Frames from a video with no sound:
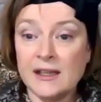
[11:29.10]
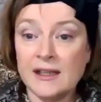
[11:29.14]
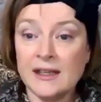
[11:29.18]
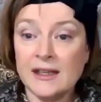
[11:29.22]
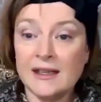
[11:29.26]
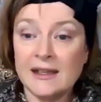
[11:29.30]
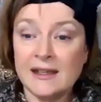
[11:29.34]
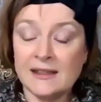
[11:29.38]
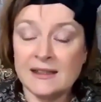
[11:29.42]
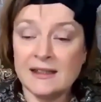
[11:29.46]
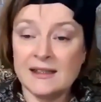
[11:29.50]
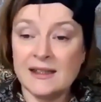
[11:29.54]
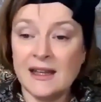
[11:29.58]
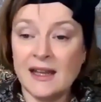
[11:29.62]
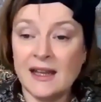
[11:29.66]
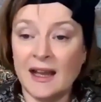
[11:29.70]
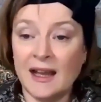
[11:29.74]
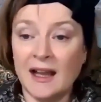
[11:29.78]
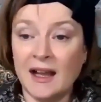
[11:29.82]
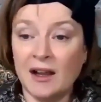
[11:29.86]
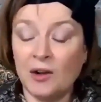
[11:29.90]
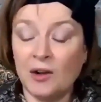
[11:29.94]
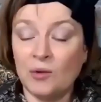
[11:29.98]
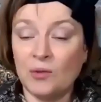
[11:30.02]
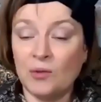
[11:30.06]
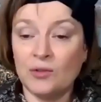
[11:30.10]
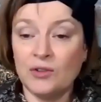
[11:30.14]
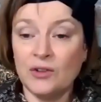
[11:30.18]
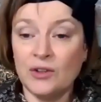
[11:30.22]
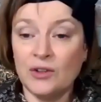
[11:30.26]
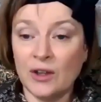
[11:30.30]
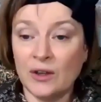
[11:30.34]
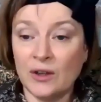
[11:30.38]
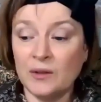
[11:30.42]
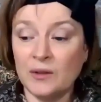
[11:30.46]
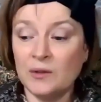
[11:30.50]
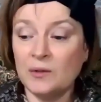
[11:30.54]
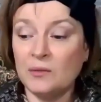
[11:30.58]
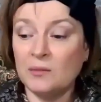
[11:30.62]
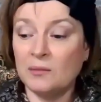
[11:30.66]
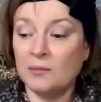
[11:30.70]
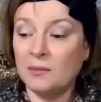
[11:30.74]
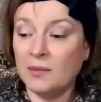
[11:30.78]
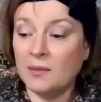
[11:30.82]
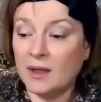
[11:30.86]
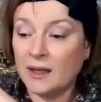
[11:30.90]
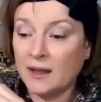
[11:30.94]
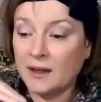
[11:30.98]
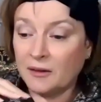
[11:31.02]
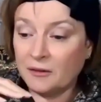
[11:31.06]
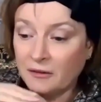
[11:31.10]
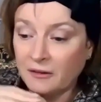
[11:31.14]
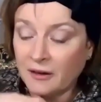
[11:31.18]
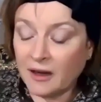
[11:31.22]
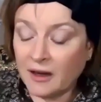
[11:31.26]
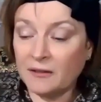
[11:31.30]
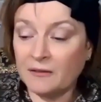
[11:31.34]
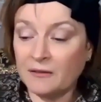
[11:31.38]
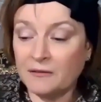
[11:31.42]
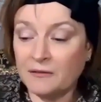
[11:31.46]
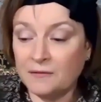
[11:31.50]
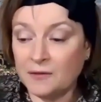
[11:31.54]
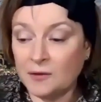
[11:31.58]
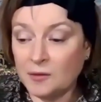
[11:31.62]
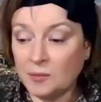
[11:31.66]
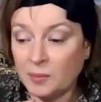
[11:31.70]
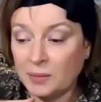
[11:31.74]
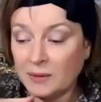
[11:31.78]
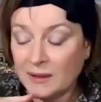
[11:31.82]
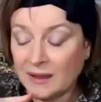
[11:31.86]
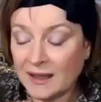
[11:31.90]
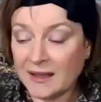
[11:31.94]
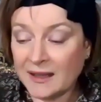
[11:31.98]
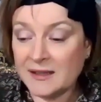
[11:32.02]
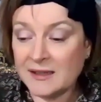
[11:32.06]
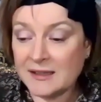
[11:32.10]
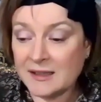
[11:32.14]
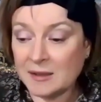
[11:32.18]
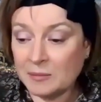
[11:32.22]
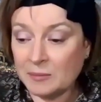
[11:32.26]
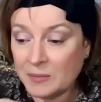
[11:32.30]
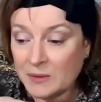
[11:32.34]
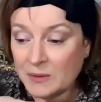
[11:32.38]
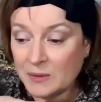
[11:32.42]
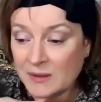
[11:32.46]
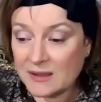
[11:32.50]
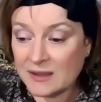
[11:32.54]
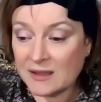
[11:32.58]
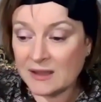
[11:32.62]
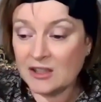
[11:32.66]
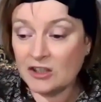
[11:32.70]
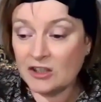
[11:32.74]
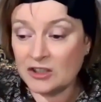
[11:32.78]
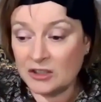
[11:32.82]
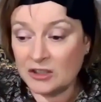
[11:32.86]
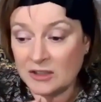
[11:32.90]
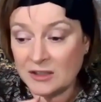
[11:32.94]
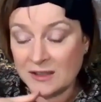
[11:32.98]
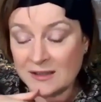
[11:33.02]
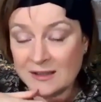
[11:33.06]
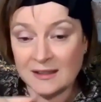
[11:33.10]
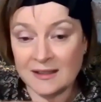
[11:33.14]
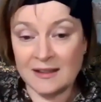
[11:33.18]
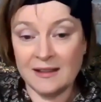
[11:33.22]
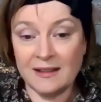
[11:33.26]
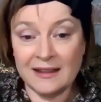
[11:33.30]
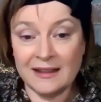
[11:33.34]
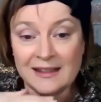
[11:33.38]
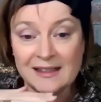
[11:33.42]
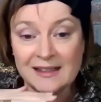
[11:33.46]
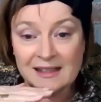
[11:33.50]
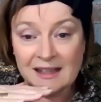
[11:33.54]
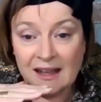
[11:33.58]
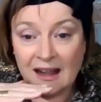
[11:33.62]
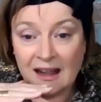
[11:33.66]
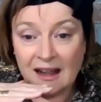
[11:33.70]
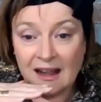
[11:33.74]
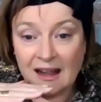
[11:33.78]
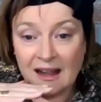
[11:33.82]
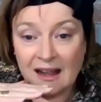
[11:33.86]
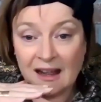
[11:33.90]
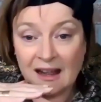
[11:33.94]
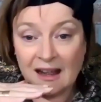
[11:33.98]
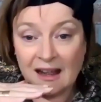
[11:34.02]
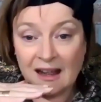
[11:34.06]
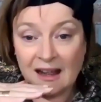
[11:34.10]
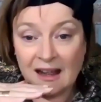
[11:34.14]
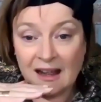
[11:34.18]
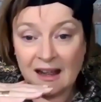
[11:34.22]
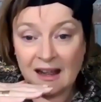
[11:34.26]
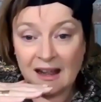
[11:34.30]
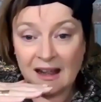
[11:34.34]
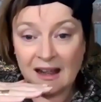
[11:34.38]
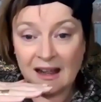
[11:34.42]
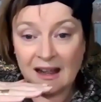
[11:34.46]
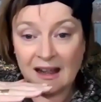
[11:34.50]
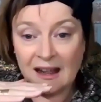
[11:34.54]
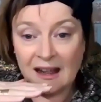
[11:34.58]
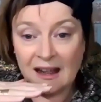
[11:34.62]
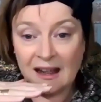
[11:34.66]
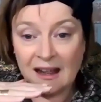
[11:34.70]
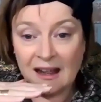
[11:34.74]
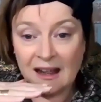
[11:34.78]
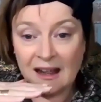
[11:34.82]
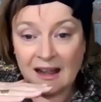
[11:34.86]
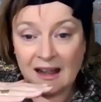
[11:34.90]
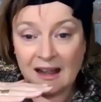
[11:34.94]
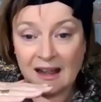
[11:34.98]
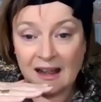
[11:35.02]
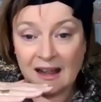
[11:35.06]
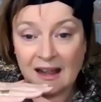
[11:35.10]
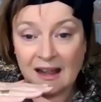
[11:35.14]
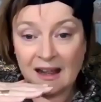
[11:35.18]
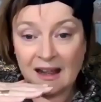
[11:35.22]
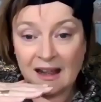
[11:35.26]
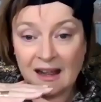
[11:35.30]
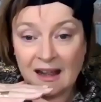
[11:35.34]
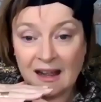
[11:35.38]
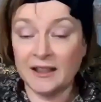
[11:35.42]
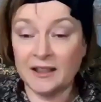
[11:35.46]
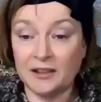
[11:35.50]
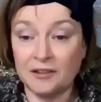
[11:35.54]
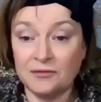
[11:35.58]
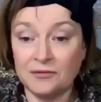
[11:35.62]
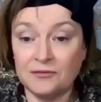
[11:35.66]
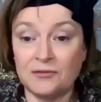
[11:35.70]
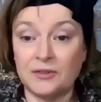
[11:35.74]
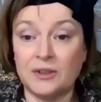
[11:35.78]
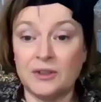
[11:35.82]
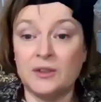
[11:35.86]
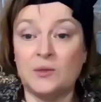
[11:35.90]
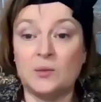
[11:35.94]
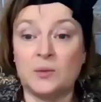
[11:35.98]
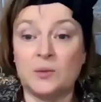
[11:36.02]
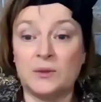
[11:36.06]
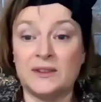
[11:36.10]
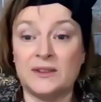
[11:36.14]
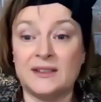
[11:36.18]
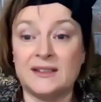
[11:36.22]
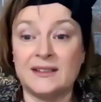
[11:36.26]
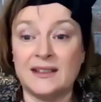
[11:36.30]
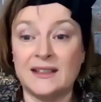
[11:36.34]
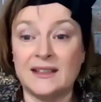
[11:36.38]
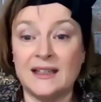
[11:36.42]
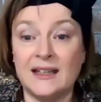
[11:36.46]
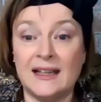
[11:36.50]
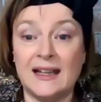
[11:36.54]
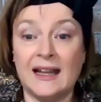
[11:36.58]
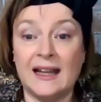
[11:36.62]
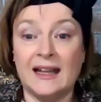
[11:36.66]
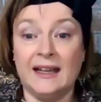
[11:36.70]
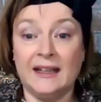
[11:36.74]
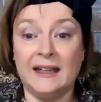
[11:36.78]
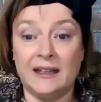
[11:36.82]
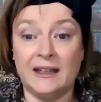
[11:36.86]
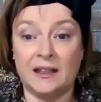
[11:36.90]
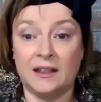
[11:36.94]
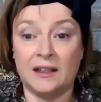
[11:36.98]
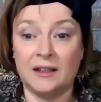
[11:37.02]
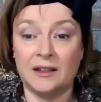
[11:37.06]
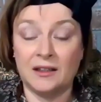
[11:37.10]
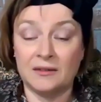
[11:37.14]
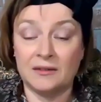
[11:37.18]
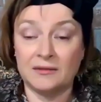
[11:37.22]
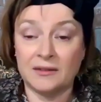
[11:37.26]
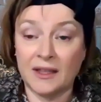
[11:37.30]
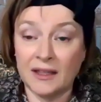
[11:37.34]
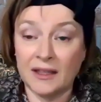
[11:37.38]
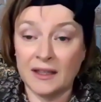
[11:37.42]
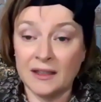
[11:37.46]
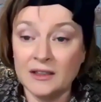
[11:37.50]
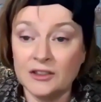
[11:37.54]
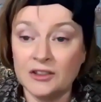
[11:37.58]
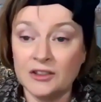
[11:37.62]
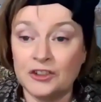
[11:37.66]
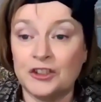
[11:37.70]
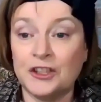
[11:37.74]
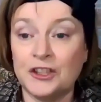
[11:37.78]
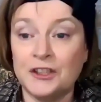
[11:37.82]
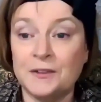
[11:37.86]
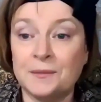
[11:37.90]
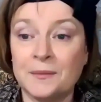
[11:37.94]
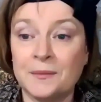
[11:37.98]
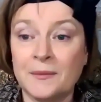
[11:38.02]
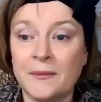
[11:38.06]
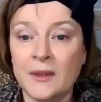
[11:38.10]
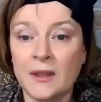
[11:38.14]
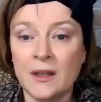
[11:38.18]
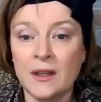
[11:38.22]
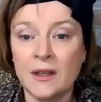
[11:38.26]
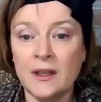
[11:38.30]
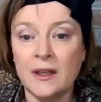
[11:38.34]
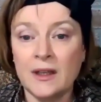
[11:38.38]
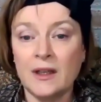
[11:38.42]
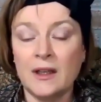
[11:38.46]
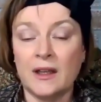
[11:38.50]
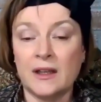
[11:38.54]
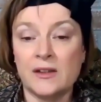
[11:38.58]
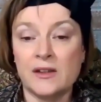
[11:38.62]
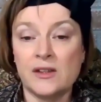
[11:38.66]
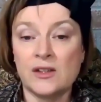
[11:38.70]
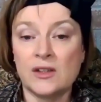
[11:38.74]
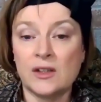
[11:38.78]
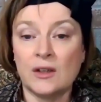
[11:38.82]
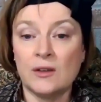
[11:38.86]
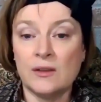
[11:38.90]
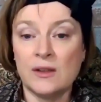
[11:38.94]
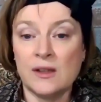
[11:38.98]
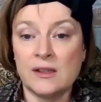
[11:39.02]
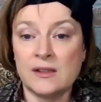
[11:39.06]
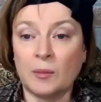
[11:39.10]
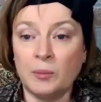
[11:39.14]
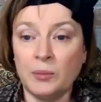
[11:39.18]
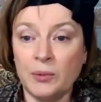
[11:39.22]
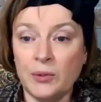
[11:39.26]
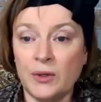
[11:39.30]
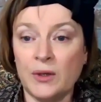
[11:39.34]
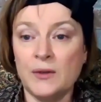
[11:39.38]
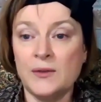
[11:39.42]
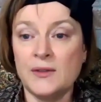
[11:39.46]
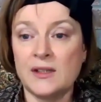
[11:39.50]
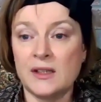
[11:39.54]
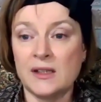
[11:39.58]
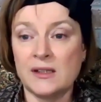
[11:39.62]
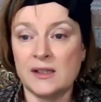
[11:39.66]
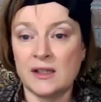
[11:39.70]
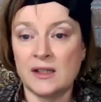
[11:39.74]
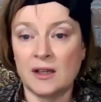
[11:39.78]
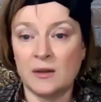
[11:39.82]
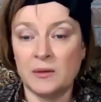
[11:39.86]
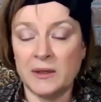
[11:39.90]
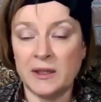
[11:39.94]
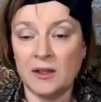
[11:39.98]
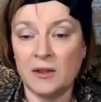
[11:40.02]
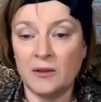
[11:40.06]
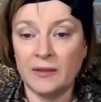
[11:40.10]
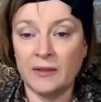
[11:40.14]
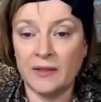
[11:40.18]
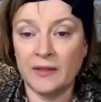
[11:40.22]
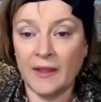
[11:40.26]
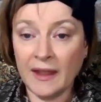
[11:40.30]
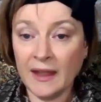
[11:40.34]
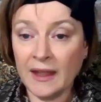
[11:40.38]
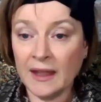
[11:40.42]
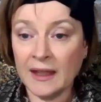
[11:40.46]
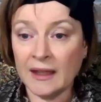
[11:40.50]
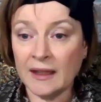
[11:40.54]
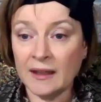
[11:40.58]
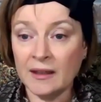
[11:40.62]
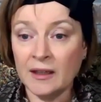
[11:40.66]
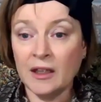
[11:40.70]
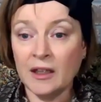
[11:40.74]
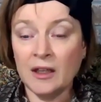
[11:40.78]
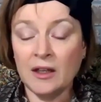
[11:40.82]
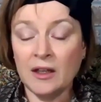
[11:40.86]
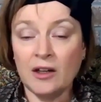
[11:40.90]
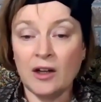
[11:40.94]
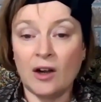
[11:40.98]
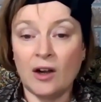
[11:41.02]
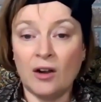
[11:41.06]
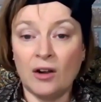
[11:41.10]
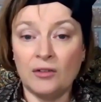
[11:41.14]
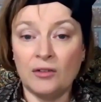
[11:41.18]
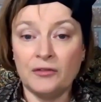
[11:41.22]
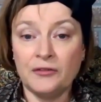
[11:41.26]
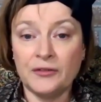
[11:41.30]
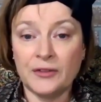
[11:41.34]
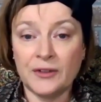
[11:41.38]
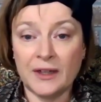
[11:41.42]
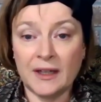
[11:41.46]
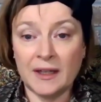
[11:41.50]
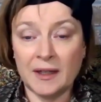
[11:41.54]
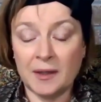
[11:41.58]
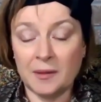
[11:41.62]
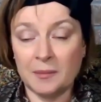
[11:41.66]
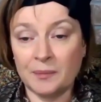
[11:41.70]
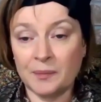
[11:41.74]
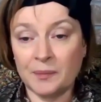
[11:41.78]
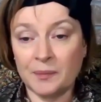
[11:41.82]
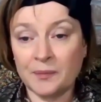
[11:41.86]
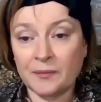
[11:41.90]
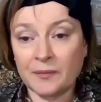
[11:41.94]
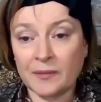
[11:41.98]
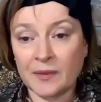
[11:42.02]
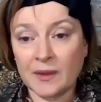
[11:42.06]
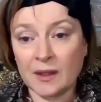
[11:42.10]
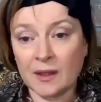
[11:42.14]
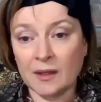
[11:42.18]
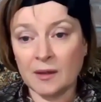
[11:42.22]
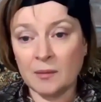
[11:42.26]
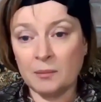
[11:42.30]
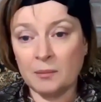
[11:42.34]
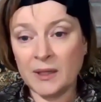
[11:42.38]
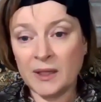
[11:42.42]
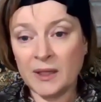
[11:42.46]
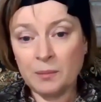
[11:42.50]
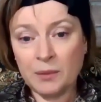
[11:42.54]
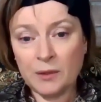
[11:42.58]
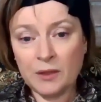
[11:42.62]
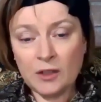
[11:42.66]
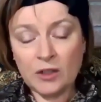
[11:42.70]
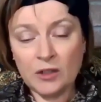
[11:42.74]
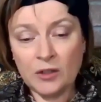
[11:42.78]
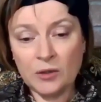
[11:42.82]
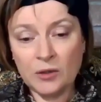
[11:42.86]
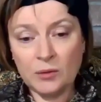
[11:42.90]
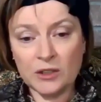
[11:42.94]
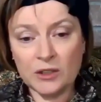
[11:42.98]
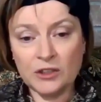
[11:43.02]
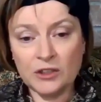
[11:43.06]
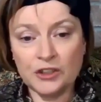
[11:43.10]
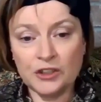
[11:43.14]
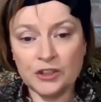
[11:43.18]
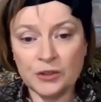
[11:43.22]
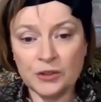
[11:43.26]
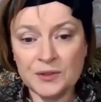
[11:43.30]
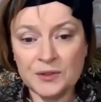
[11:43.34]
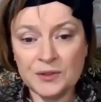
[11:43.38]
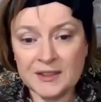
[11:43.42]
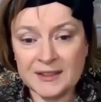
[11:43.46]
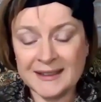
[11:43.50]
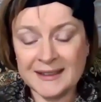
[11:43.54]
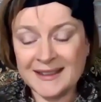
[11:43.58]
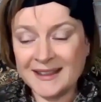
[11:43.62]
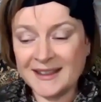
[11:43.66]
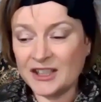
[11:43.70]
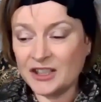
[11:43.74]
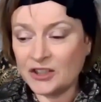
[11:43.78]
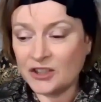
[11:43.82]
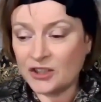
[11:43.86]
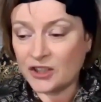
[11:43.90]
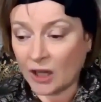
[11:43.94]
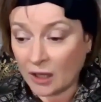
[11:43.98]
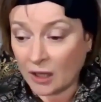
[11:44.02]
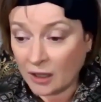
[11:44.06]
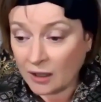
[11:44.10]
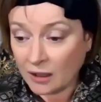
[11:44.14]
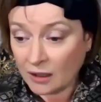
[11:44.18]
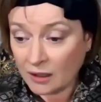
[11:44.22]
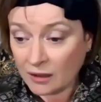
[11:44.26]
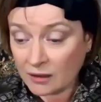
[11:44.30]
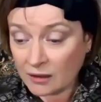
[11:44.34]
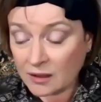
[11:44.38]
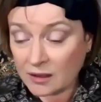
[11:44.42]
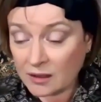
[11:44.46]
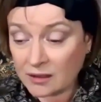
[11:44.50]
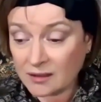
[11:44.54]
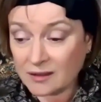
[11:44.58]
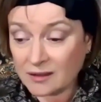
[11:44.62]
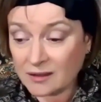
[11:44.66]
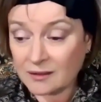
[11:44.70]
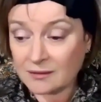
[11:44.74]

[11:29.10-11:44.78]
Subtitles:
It's now, no, my rightful place and position is in this higher consciousness, this higher frequency layer of energy. And so there's a process going on there of people who are choosing the dark,